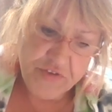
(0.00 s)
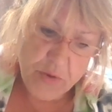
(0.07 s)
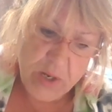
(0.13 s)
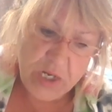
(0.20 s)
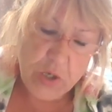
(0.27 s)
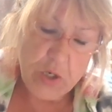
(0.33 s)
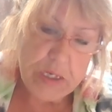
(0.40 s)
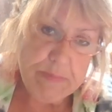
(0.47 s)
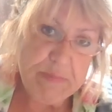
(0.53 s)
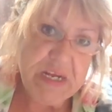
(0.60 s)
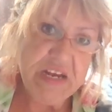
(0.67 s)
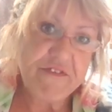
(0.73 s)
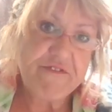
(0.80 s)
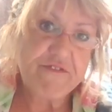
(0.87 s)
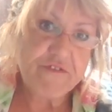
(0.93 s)
it could
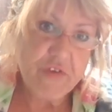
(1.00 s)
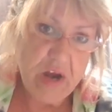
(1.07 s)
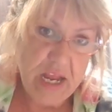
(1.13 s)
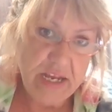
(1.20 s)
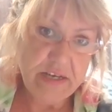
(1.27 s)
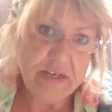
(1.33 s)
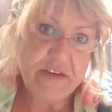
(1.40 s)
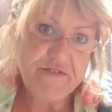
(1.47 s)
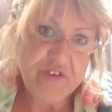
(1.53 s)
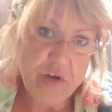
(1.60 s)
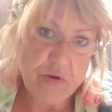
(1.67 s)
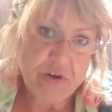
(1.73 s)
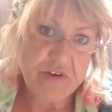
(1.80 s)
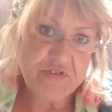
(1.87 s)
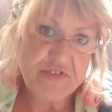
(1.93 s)
be a friend of
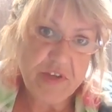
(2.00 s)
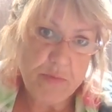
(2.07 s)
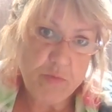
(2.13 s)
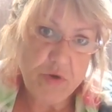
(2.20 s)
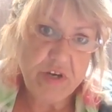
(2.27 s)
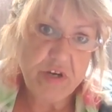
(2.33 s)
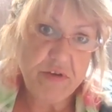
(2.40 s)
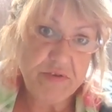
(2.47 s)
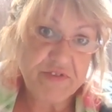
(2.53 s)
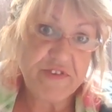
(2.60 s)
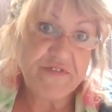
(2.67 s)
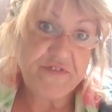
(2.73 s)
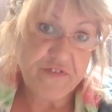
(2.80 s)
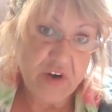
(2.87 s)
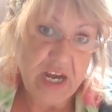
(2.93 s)
yours, someone who's a
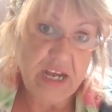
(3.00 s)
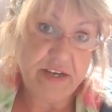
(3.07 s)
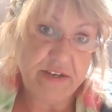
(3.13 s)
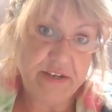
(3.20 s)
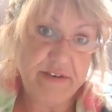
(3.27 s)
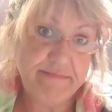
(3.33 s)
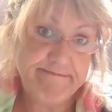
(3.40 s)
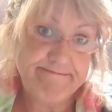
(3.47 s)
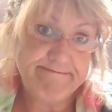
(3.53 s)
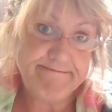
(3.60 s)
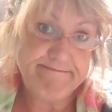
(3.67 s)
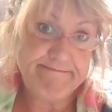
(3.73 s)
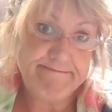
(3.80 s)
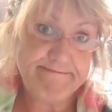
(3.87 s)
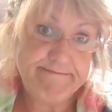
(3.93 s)
friend.
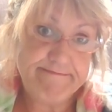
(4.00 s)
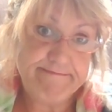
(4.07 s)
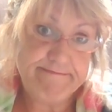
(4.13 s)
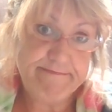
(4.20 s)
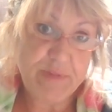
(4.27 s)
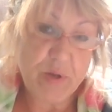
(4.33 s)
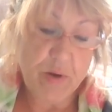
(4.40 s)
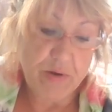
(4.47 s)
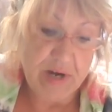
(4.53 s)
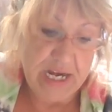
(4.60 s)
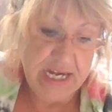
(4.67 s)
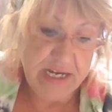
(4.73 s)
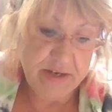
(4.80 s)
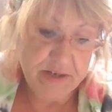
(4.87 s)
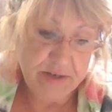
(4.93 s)
All
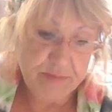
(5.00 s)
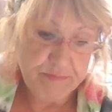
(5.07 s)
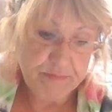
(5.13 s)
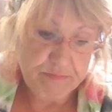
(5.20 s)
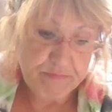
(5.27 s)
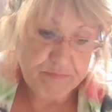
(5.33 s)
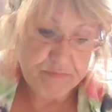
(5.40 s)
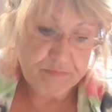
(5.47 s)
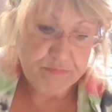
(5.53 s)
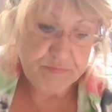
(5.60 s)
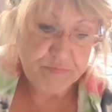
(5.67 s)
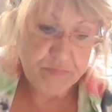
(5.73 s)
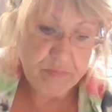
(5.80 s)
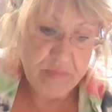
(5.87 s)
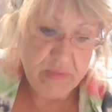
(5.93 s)
right.
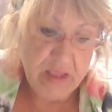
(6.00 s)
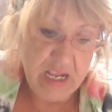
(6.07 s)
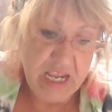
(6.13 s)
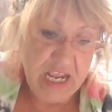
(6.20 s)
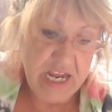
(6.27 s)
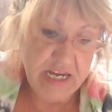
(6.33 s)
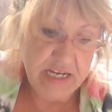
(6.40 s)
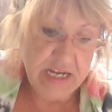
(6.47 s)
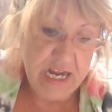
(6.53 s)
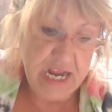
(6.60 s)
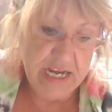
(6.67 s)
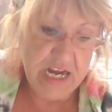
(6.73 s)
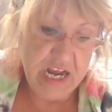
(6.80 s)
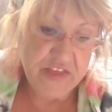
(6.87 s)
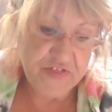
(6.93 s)
And
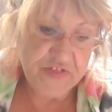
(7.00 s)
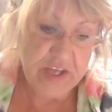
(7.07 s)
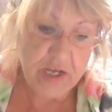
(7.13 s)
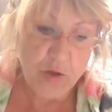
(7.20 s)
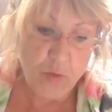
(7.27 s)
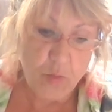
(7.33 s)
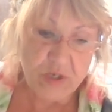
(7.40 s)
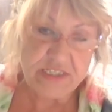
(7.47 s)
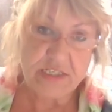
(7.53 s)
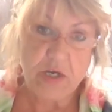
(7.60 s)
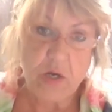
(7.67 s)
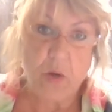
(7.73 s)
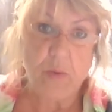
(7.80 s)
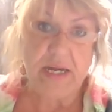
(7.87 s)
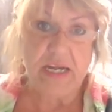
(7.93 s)
I think what's
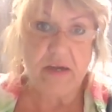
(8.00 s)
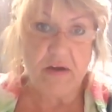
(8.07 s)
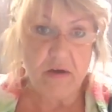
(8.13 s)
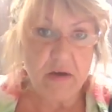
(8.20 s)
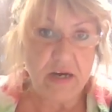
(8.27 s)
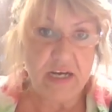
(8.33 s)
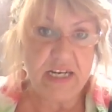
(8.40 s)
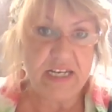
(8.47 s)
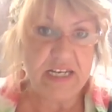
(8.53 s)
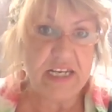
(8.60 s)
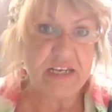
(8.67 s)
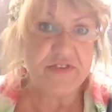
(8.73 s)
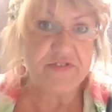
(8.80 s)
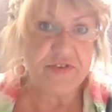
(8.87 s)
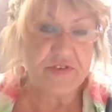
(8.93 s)
going on
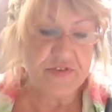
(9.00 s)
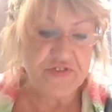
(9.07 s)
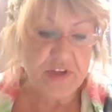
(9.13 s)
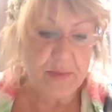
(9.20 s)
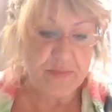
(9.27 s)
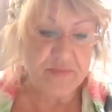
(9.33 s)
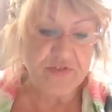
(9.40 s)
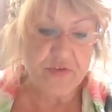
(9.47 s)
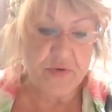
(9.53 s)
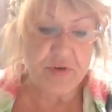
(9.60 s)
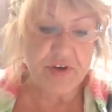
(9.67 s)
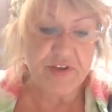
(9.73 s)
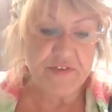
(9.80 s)
is there's some sort